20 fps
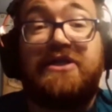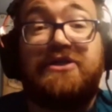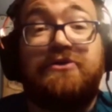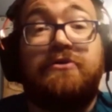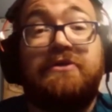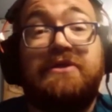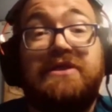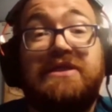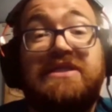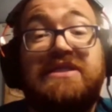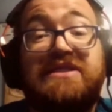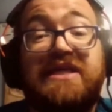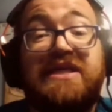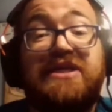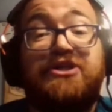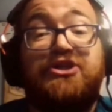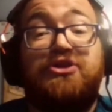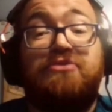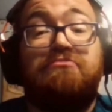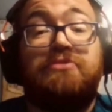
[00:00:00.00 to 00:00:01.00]

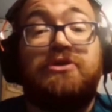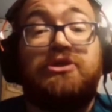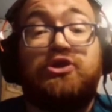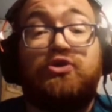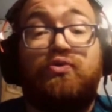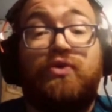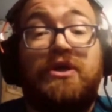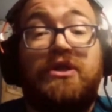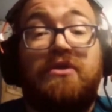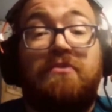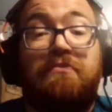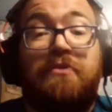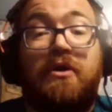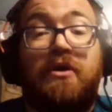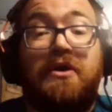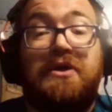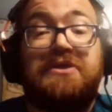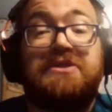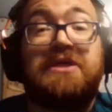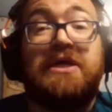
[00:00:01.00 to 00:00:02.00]
distinction between the parties.